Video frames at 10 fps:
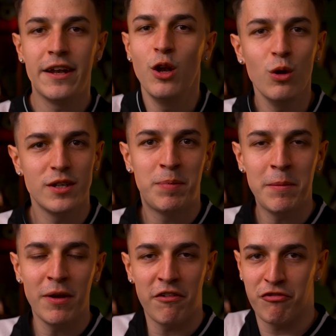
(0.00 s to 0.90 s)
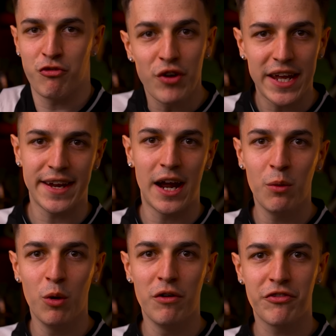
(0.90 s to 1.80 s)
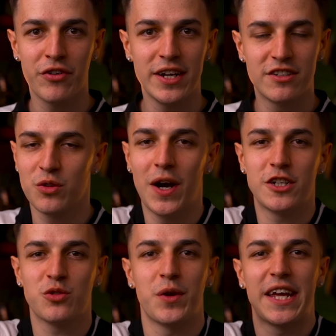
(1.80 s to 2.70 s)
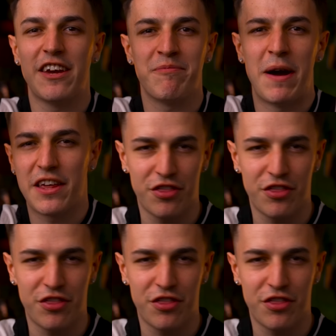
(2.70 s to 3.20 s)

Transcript: and loads of people are freaking out over it so I just want to give my